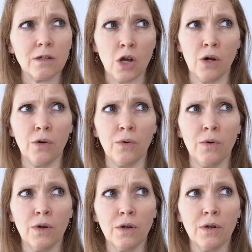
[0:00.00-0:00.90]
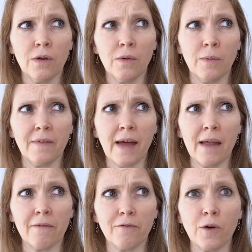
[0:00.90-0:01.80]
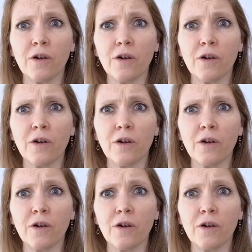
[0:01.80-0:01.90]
No. We've got 4 or